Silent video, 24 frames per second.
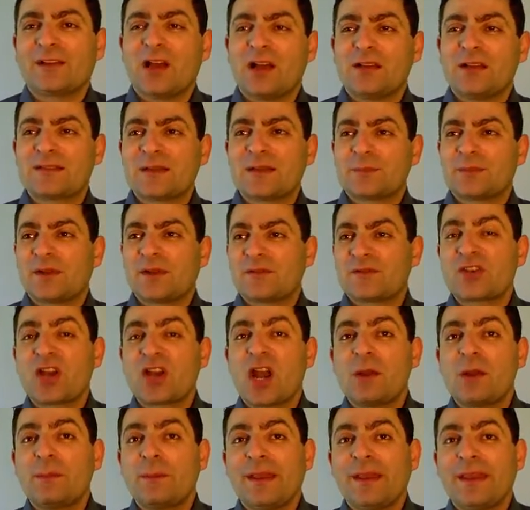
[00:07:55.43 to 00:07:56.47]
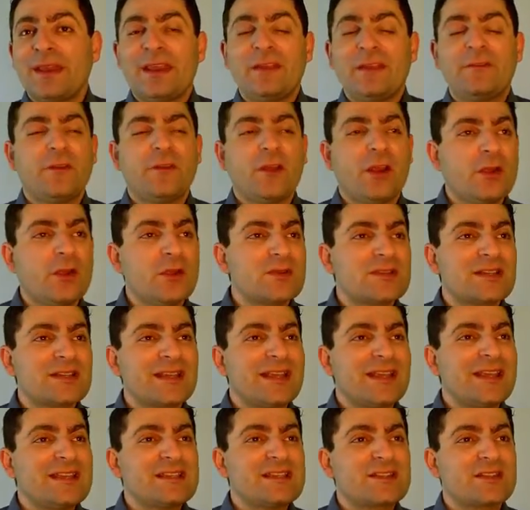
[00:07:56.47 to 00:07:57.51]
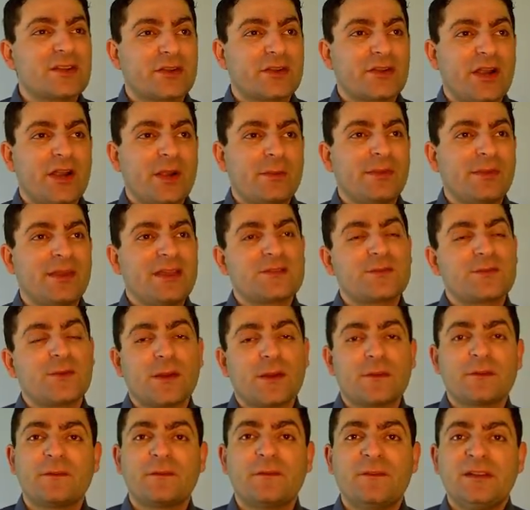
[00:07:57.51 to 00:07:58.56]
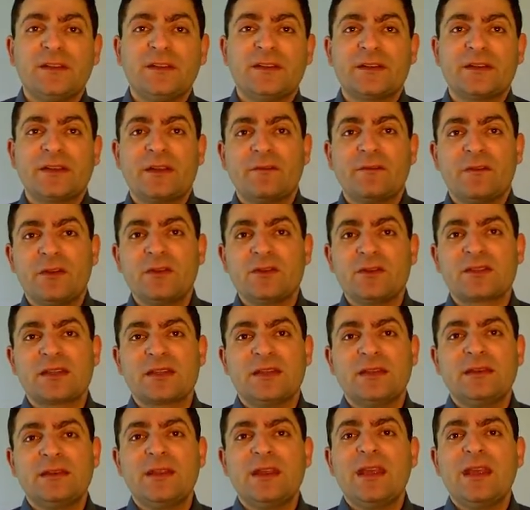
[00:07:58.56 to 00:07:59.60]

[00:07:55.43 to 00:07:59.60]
concept of sharpening if you are using Instagram. It's one of the filters that we use in